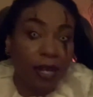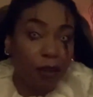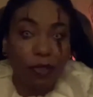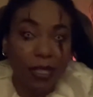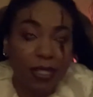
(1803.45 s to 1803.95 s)

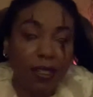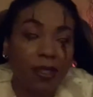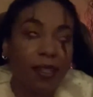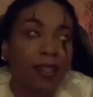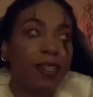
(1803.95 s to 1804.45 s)
Netflix did.
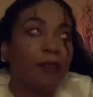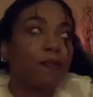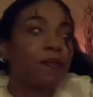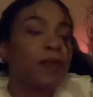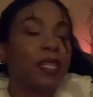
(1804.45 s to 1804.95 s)

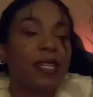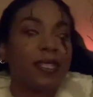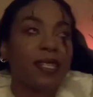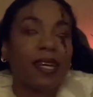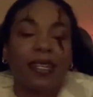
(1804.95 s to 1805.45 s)

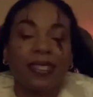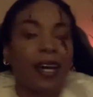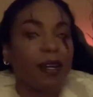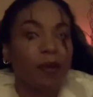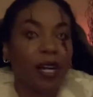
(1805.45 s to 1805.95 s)
It's
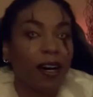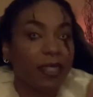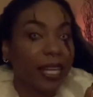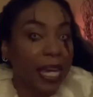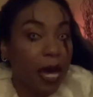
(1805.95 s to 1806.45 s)
got to be called
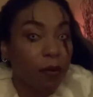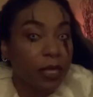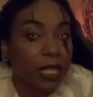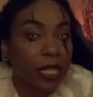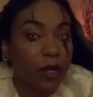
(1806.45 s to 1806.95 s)
like
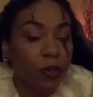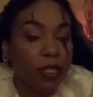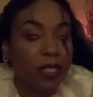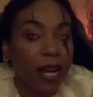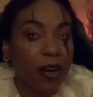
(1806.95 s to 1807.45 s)
Emily or
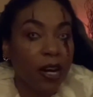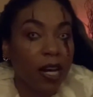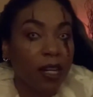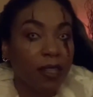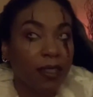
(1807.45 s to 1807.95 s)

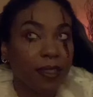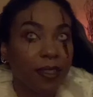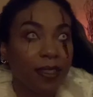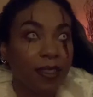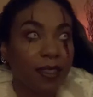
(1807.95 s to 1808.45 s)
Sarah.
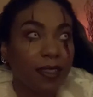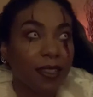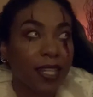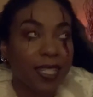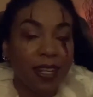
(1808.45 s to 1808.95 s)

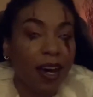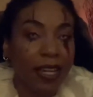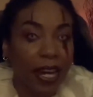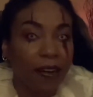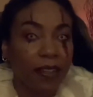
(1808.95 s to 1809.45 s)
It's not
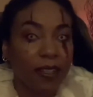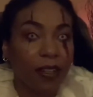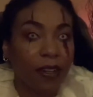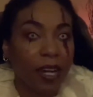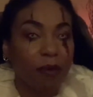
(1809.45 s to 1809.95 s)
Karen,
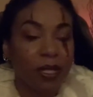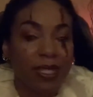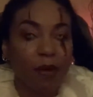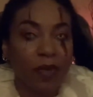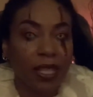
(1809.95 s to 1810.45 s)
okay? But it's
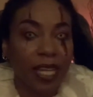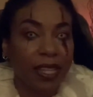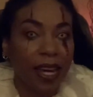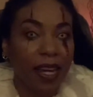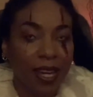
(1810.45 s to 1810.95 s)
something like
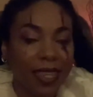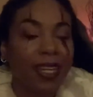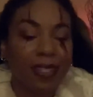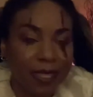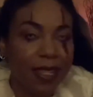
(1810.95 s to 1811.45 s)
that. I think
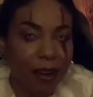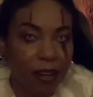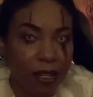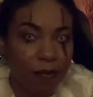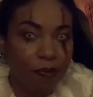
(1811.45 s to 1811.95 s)
it's Sarah.